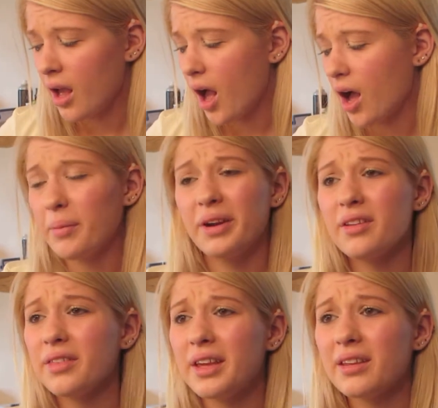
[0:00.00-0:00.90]

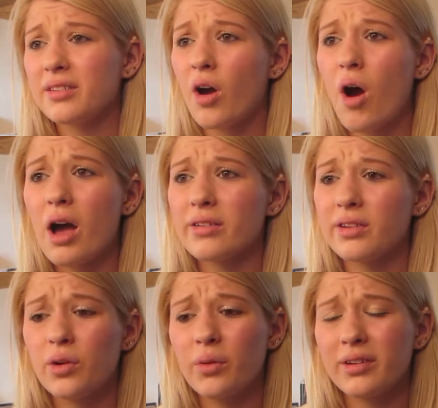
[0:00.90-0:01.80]
Another thing is cost.
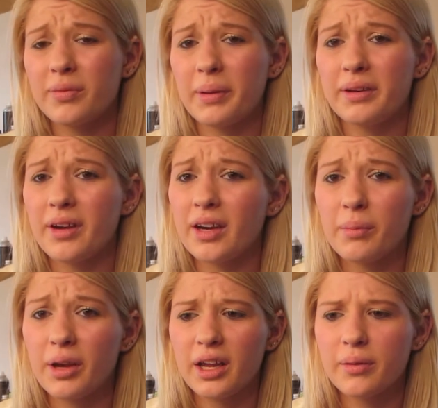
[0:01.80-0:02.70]
You don't want to spend a ton of
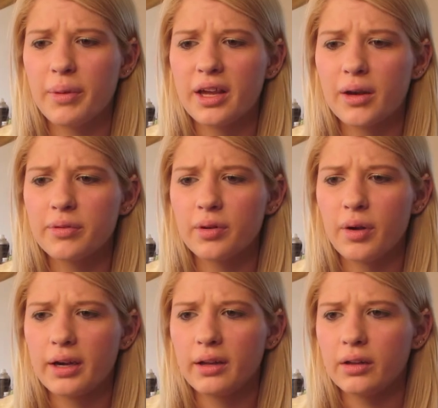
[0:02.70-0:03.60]
money on makeup, so
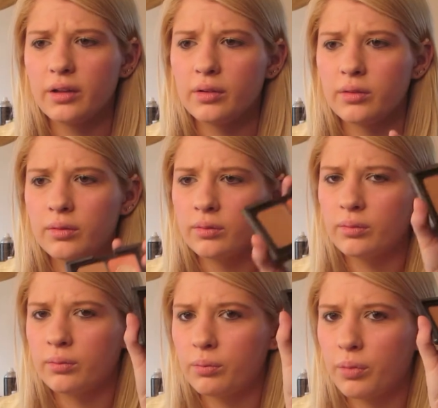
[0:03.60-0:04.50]
kind of
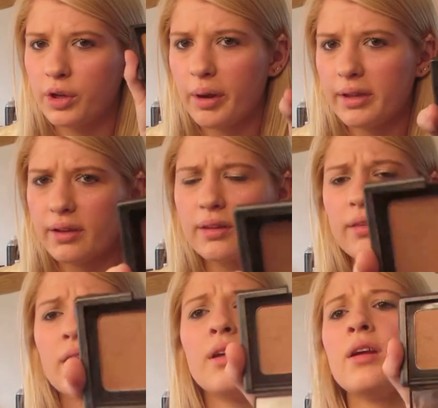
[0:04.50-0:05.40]
bring your into it.
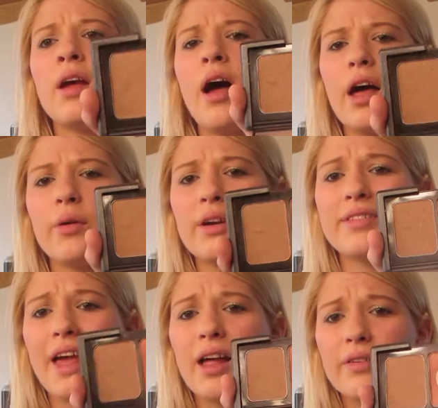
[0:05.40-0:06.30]
Otherwise,
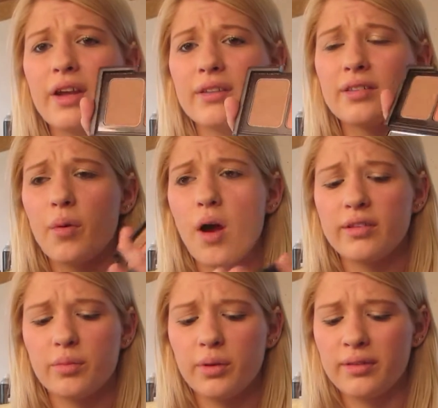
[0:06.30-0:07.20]
e.l.f. has some
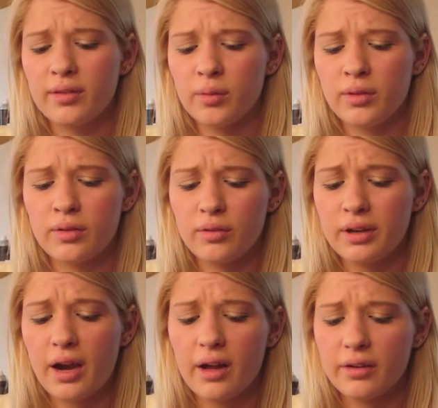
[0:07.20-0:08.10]
awesome ones. This was
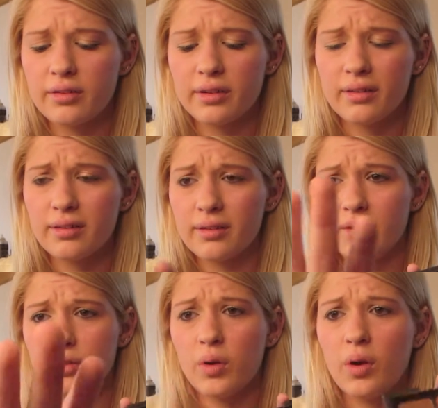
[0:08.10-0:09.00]
$3, and this is a
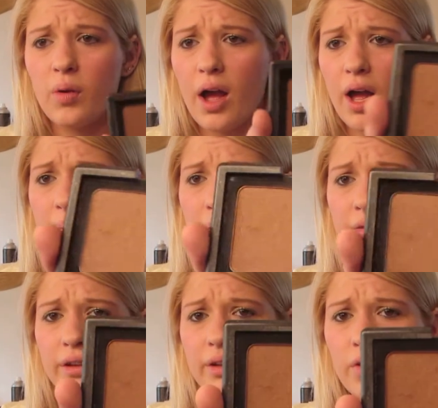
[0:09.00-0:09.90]
duo. I
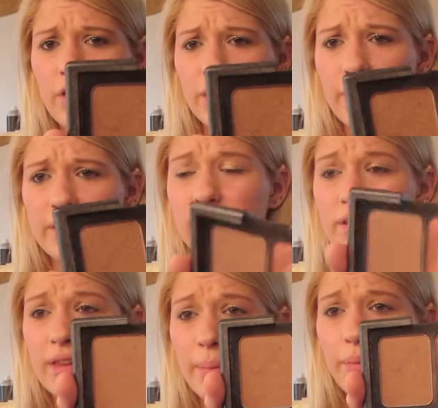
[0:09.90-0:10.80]
really don't recommend
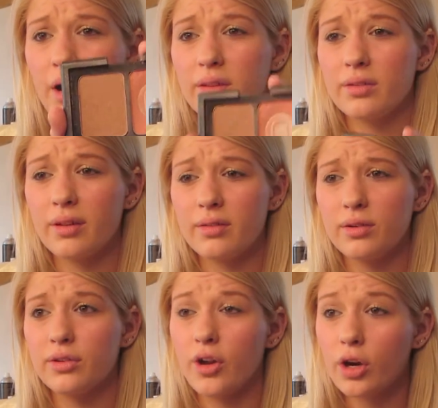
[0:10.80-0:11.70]
using that bronzer unless
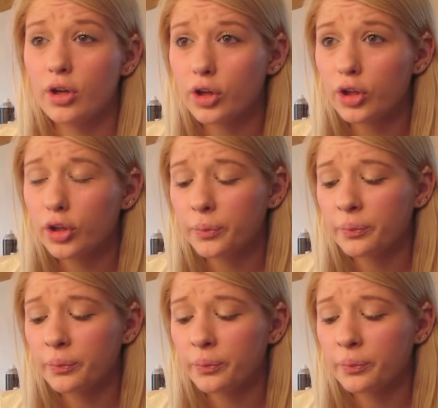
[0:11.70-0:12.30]
you're darker.